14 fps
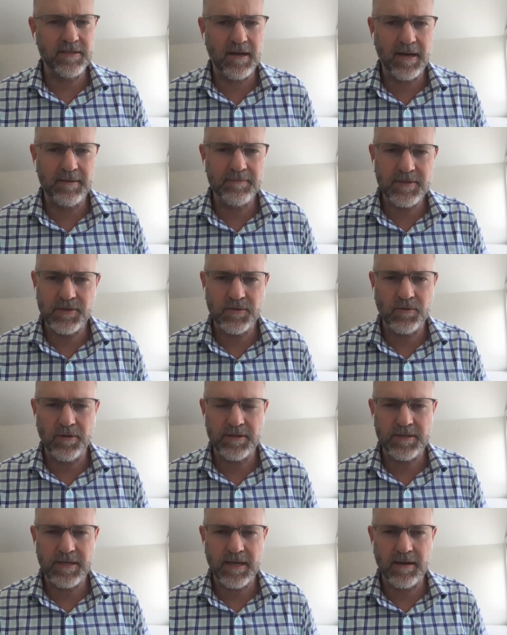time to do all
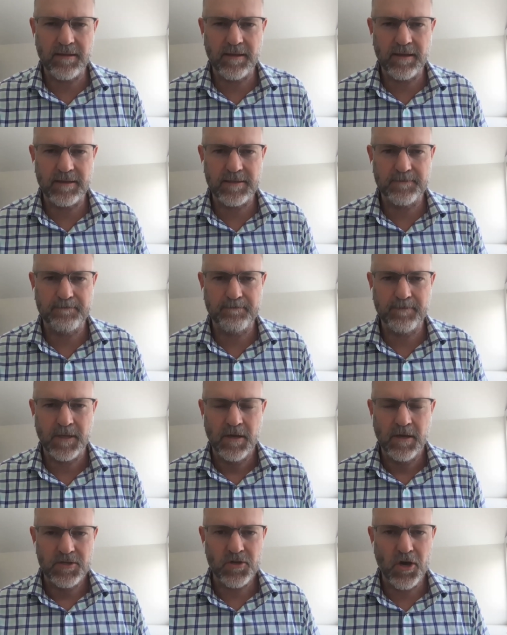those kind of things.
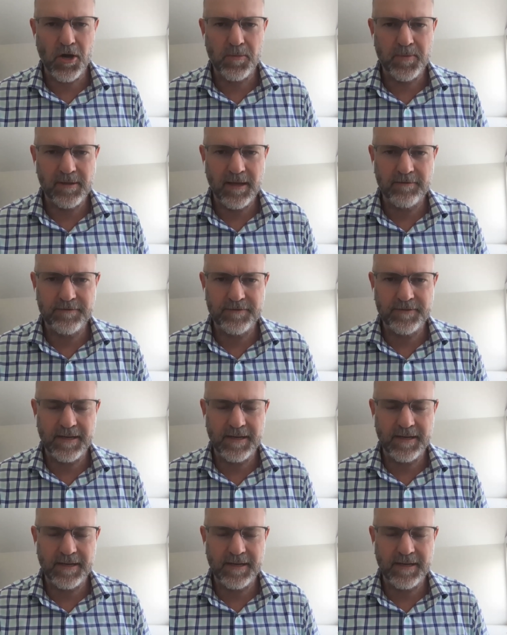So I hope you love